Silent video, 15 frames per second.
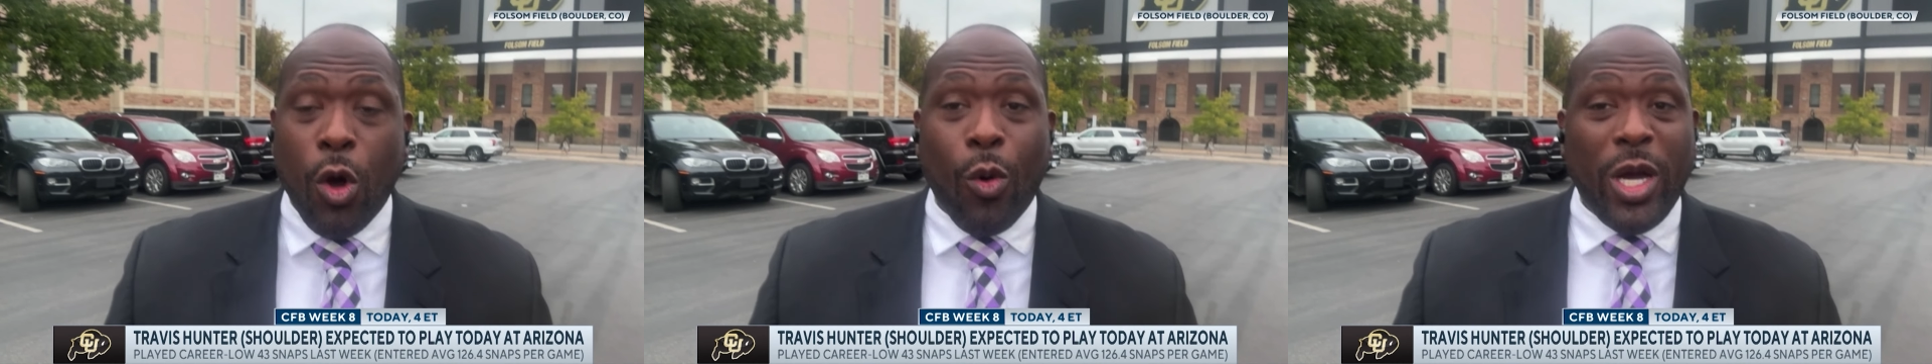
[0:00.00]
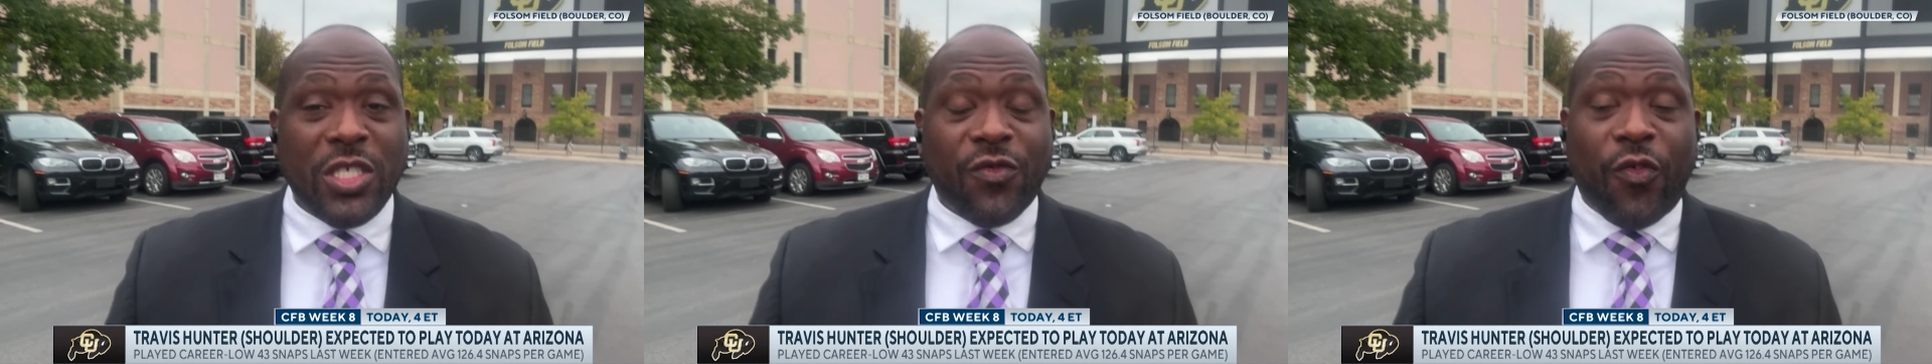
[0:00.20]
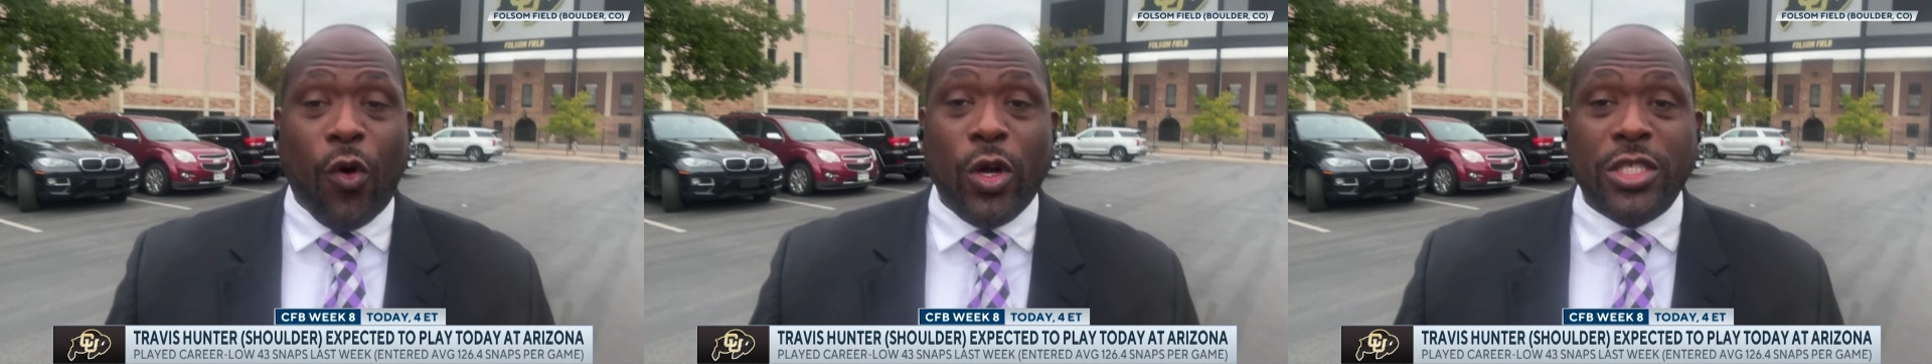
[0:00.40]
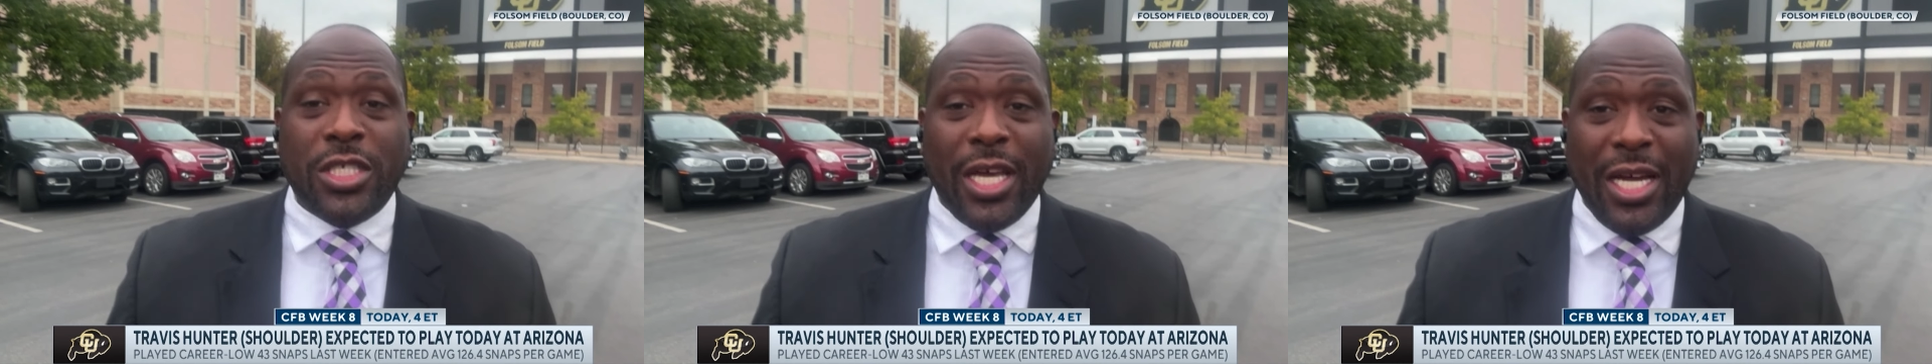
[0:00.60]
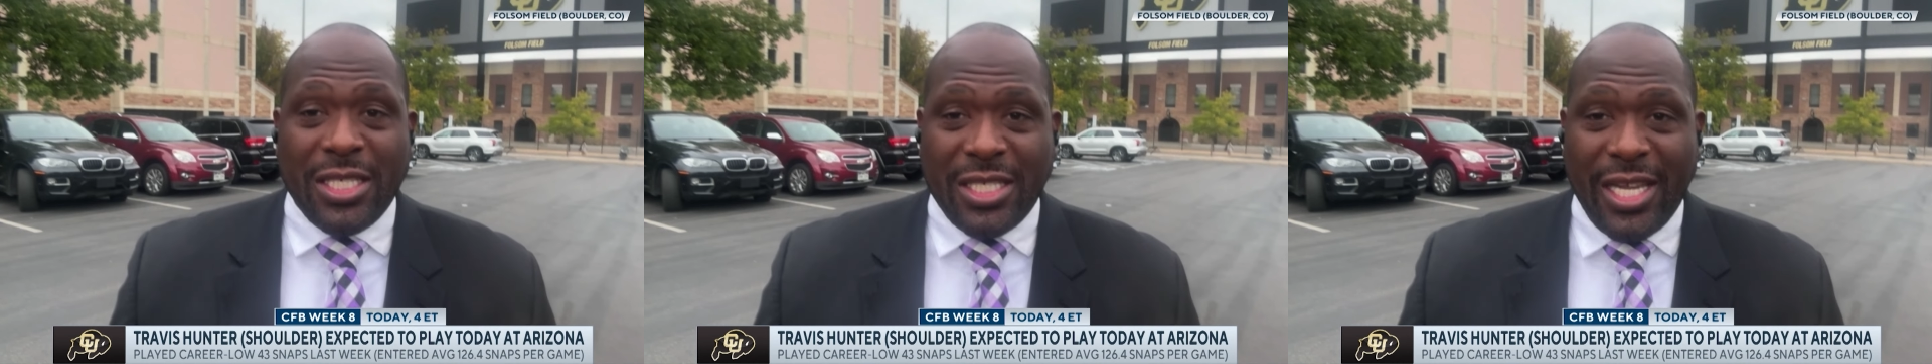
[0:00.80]
who has four
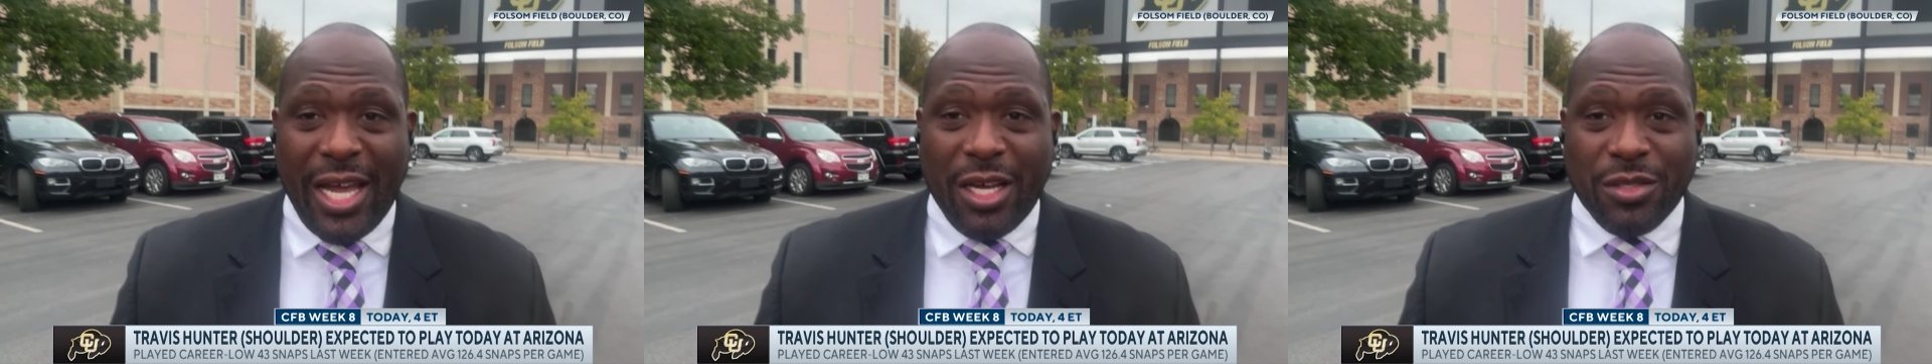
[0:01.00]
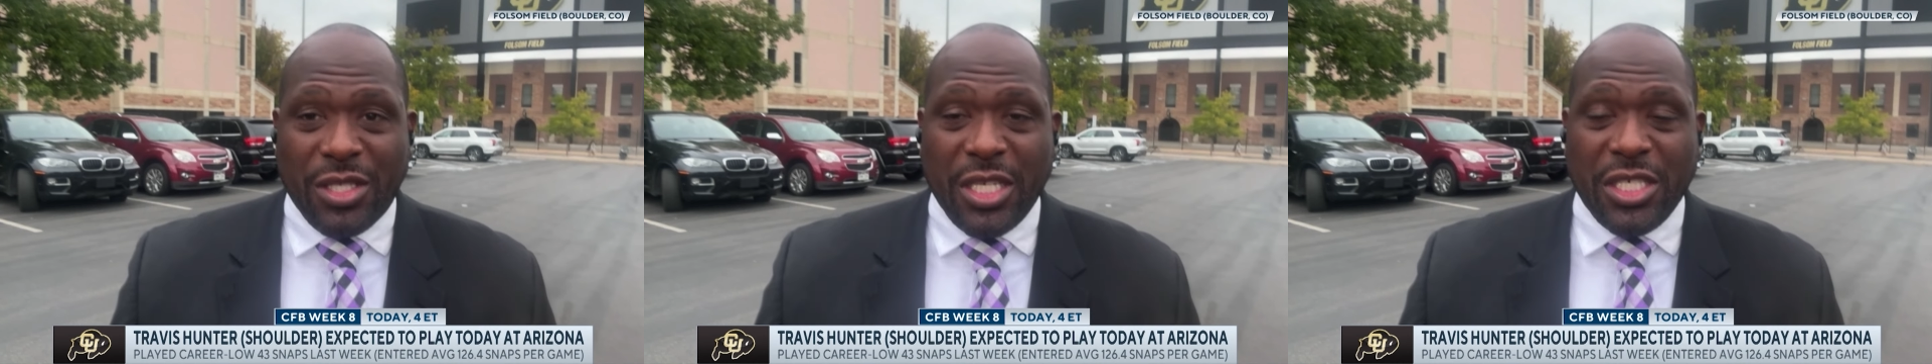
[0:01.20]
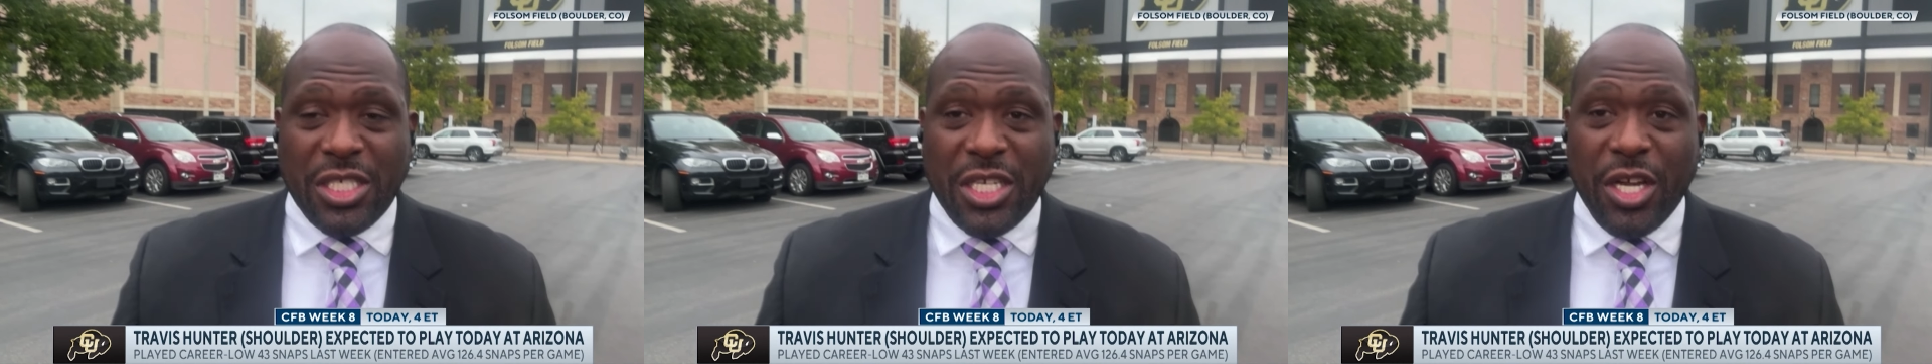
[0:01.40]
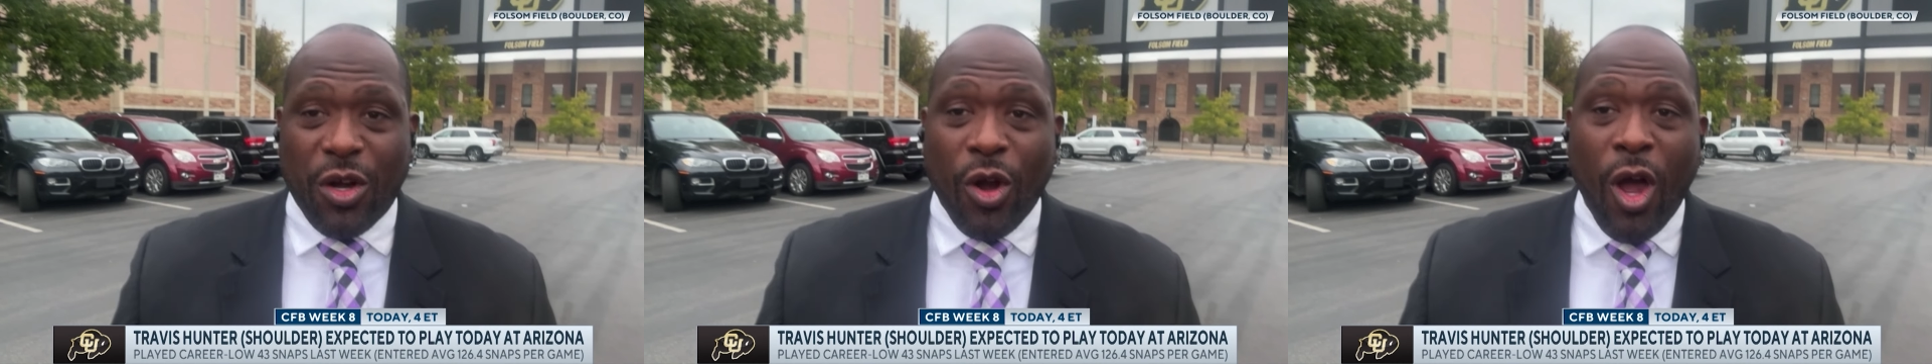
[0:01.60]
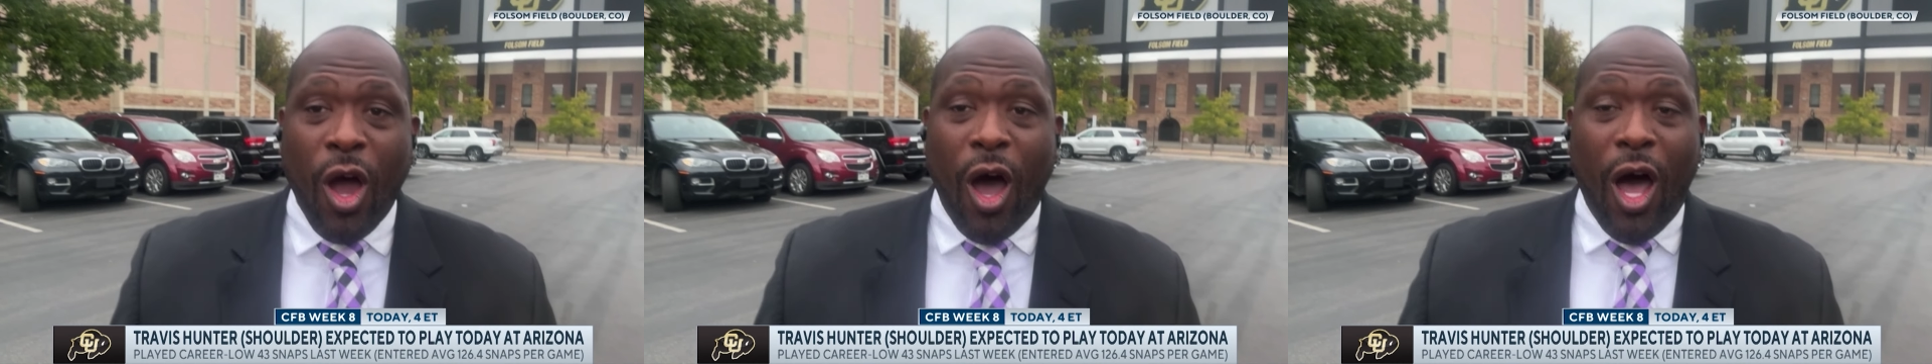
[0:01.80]
touchdowns this year,